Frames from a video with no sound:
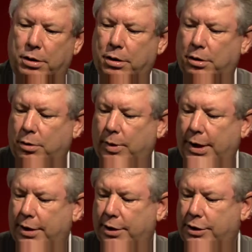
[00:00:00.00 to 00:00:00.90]
The
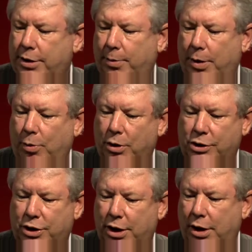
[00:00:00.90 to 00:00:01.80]
way the subway
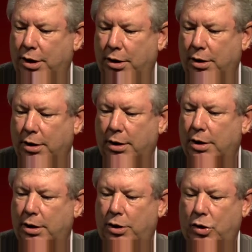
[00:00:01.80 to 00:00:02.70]
works there,
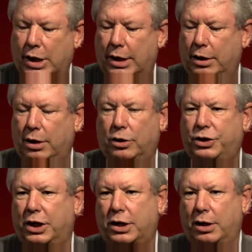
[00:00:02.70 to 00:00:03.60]
you get a little
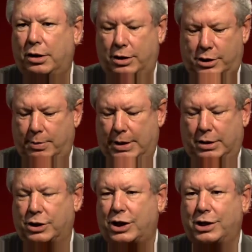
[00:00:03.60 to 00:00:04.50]
ticket. It's about
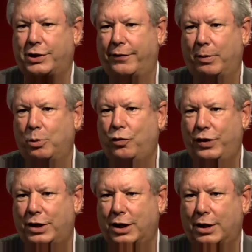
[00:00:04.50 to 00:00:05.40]
the size of a
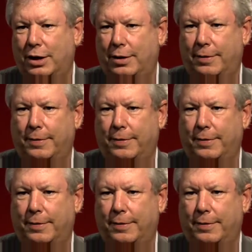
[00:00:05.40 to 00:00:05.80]
movie ticket.